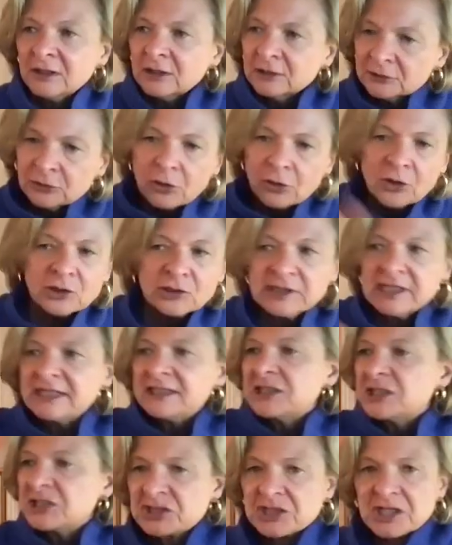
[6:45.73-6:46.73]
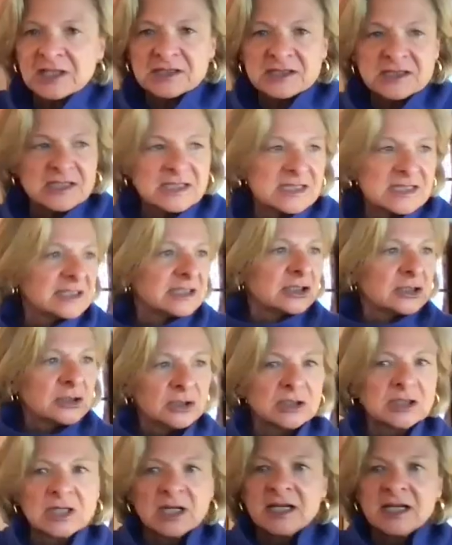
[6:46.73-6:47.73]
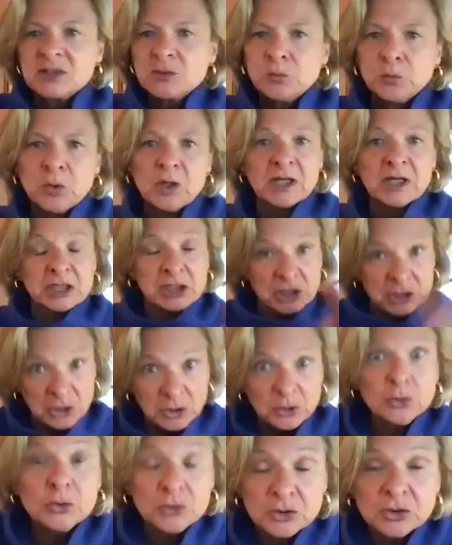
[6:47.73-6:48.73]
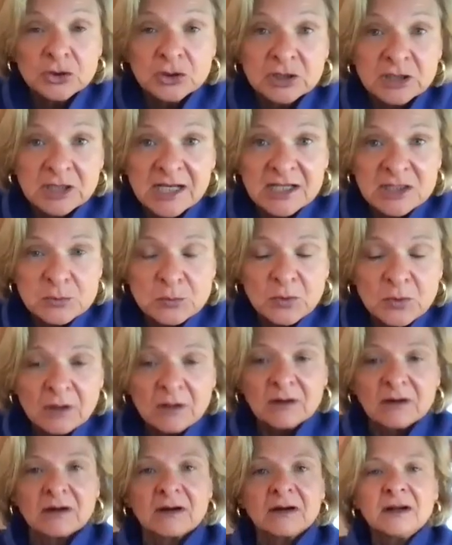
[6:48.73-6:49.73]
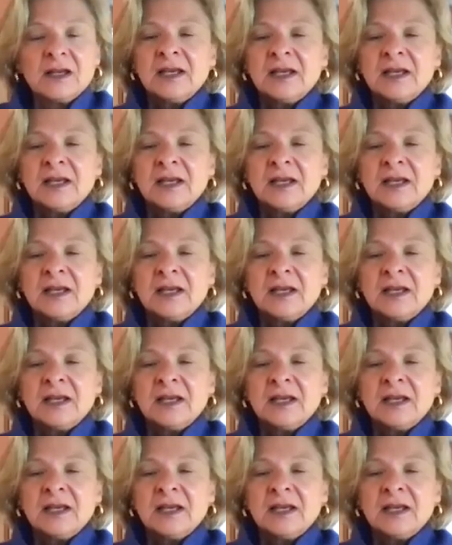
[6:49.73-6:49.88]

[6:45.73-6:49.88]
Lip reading: law led to justice and the good guys won and you knew who the good guys were.